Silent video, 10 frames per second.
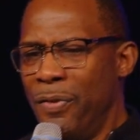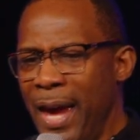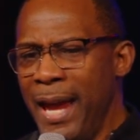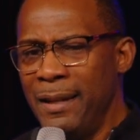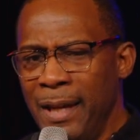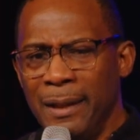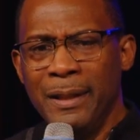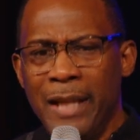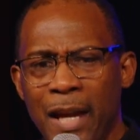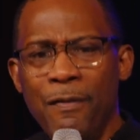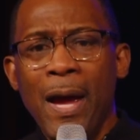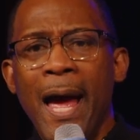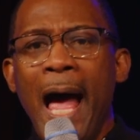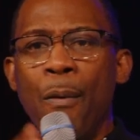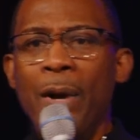They didn't give.
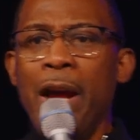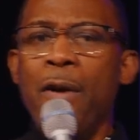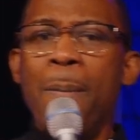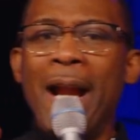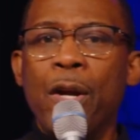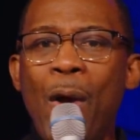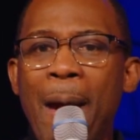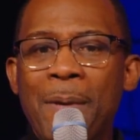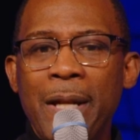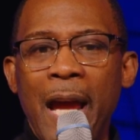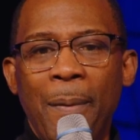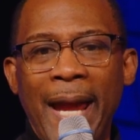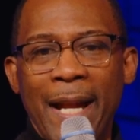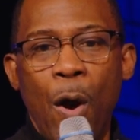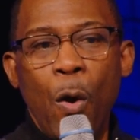I want everybody to grab your neighbor
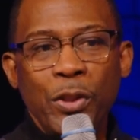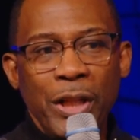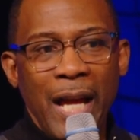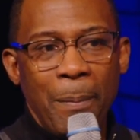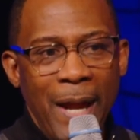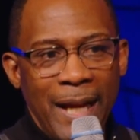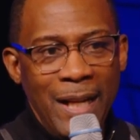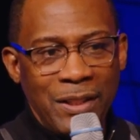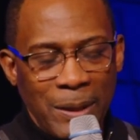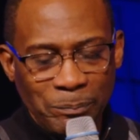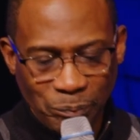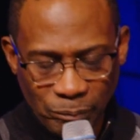hand. Hold your neighbor hand. Listen.